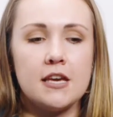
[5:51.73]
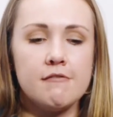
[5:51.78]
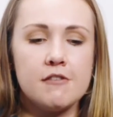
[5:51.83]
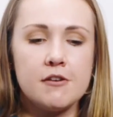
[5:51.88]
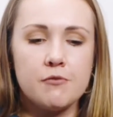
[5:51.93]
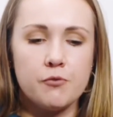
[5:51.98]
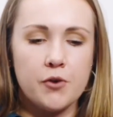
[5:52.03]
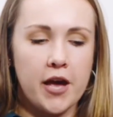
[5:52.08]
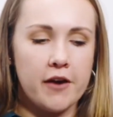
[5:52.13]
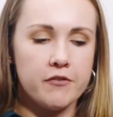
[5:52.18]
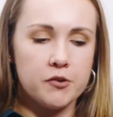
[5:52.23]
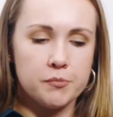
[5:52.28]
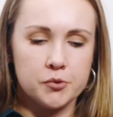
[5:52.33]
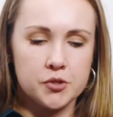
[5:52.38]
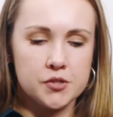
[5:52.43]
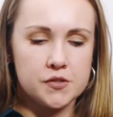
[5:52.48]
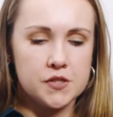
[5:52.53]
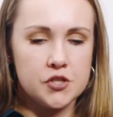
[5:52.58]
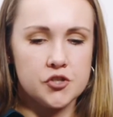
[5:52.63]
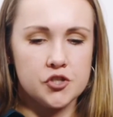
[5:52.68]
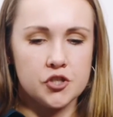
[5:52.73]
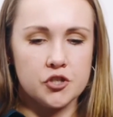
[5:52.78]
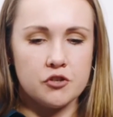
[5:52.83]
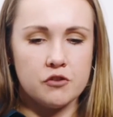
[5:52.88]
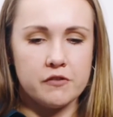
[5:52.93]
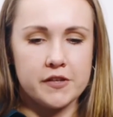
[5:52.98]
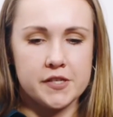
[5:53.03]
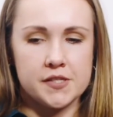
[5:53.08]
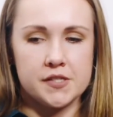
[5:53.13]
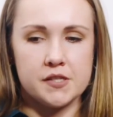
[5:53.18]
Even if we have a
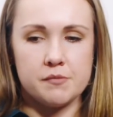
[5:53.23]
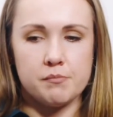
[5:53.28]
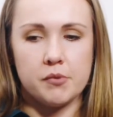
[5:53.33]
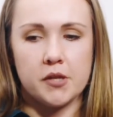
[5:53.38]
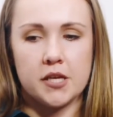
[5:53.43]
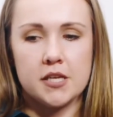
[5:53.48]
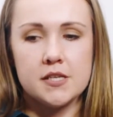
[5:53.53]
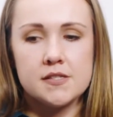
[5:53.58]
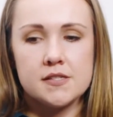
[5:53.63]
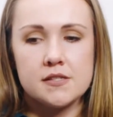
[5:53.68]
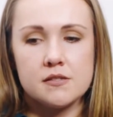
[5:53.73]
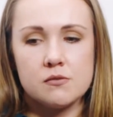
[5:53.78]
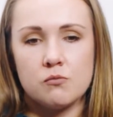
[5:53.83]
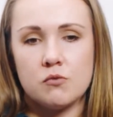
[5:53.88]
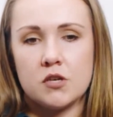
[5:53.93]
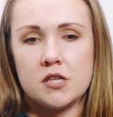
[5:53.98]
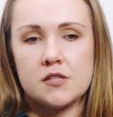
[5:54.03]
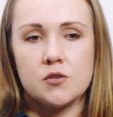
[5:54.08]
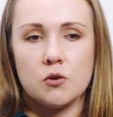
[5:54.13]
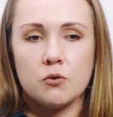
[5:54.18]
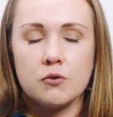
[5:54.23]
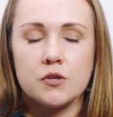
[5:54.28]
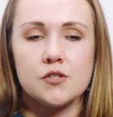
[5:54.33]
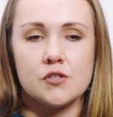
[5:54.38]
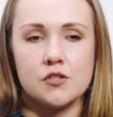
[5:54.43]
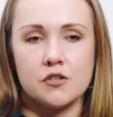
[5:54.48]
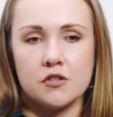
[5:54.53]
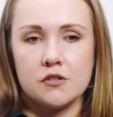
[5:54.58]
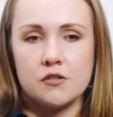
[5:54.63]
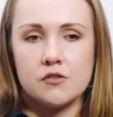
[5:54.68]
procedure list in place, it's
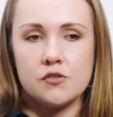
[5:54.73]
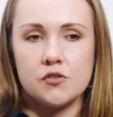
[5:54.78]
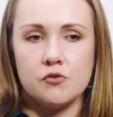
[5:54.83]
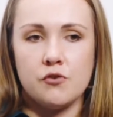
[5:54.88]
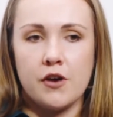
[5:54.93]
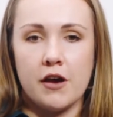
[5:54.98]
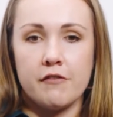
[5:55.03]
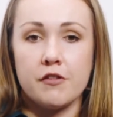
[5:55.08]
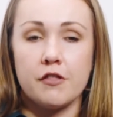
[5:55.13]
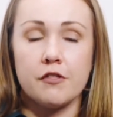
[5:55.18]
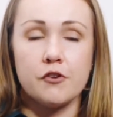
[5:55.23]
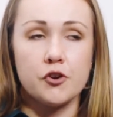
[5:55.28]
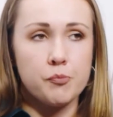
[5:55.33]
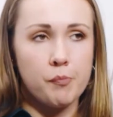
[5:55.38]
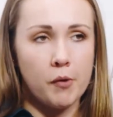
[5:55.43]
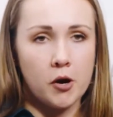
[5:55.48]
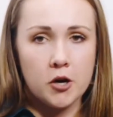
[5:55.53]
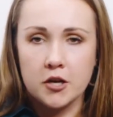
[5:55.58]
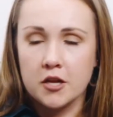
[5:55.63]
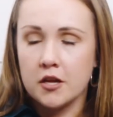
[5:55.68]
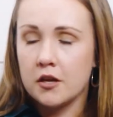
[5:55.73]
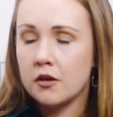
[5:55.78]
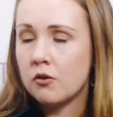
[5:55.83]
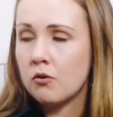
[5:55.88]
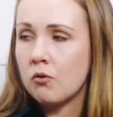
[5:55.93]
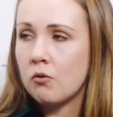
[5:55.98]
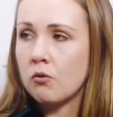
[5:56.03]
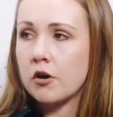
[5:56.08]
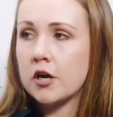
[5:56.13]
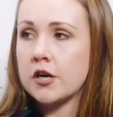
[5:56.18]
always good to have a third party
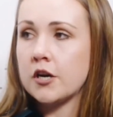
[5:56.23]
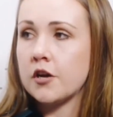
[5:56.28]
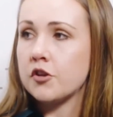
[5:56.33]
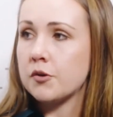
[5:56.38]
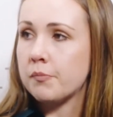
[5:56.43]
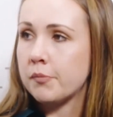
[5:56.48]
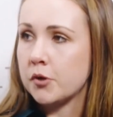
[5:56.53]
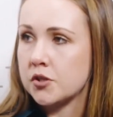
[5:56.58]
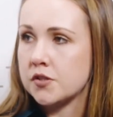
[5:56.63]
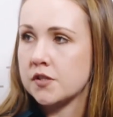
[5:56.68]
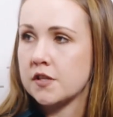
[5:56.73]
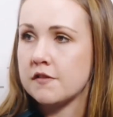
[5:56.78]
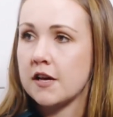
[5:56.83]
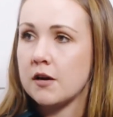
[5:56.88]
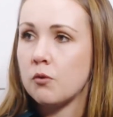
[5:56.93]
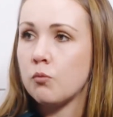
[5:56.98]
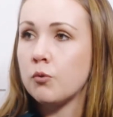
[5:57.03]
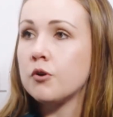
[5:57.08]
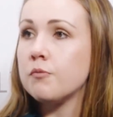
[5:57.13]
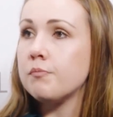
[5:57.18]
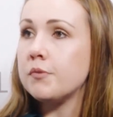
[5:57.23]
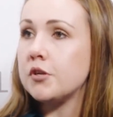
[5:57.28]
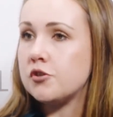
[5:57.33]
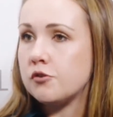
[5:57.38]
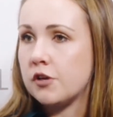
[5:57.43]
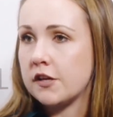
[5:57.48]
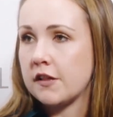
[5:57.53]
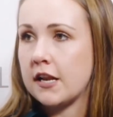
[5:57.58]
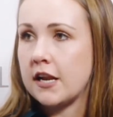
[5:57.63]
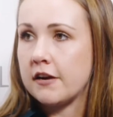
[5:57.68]
or another person that wouldn't be
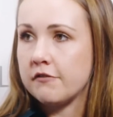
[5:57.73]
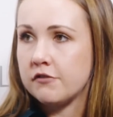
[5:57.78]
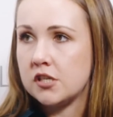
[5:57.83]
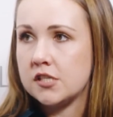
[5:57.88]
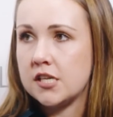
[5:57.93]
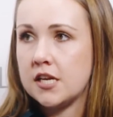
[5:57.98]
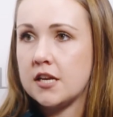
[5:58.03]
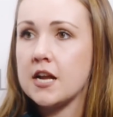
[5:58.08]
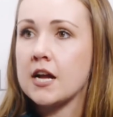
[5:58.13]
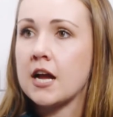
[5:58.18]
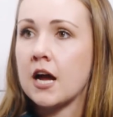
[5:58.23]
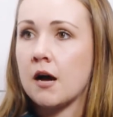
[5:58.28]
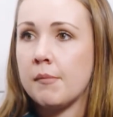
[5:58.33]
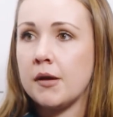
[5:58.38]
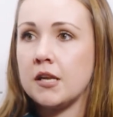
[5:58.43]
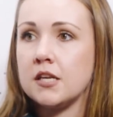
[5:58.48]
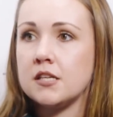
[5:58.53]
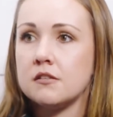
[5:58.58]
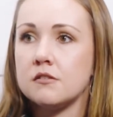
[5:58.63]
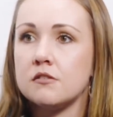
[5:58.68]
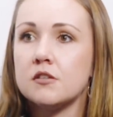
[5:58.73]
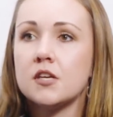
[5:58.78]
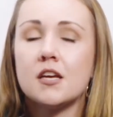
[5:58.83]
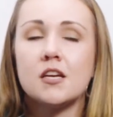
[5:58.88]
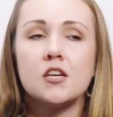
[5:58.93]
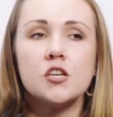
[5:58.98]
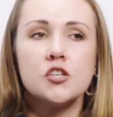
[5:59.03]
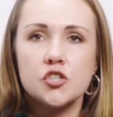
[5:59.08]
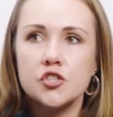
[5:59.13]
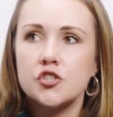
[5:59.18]
doing that every day to come in and
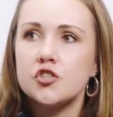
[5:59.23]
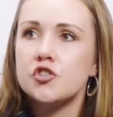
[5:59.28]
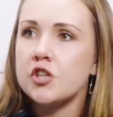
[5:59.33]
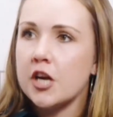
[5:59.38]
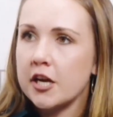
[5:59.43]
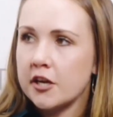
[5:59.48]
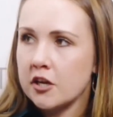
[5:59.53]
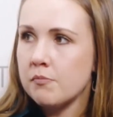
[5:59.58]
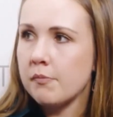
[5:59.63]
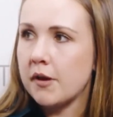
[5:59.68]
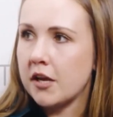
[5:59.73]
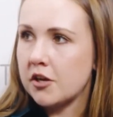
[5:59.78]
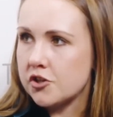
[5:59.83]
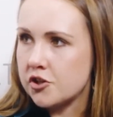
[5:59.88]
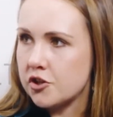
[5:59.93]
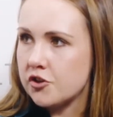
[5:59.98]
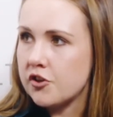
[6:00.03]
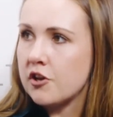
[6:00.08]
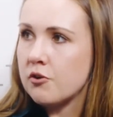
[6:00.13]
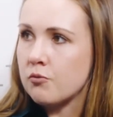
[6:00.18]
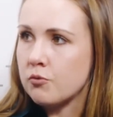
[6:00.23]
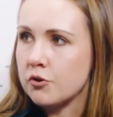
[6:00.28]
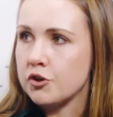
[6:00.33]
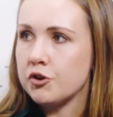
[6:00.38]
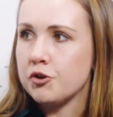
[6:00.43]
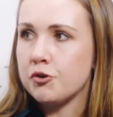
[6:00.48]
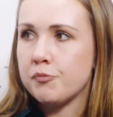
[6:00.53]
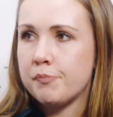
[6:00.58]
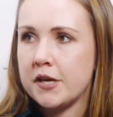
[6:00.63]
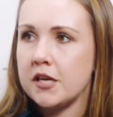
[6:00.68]
just check and make sure that
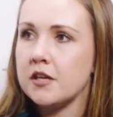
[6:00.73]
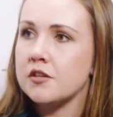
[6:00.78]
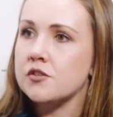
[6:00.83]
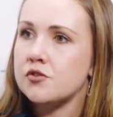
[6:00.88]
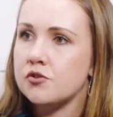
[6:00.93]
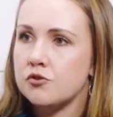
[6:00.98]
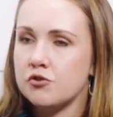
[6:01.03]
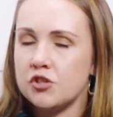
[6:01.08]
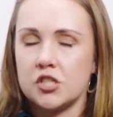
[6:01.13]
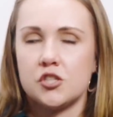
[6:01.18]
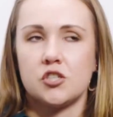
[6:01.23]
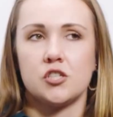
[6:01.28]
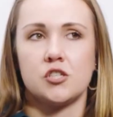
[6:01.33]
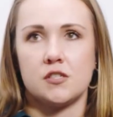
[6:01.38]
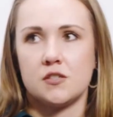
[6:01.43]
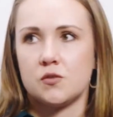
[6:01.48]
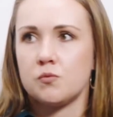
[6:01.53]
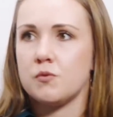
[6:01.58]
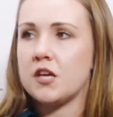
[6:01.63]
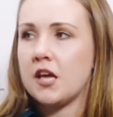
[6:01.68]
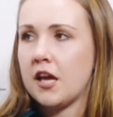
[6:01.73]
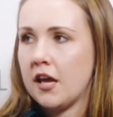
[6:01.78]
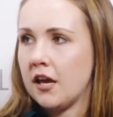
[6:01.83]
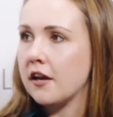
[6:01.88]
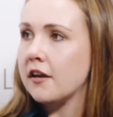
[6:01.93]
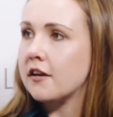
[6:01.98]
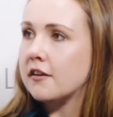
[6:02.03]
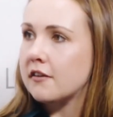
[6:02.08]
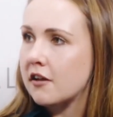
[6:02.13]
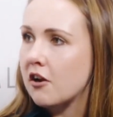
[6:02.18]
we're being as judicious as we
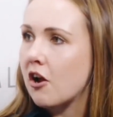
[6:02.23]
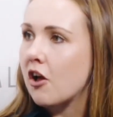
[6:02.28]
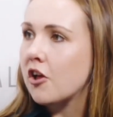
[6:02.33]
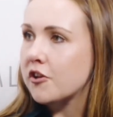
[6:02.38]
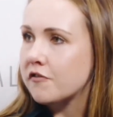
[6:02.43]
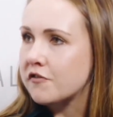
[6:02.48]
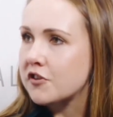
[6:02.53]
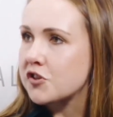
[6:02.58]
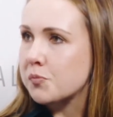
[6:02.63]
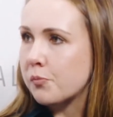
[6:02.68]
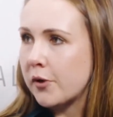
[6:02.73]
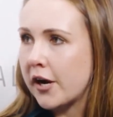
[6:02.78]
can in all of these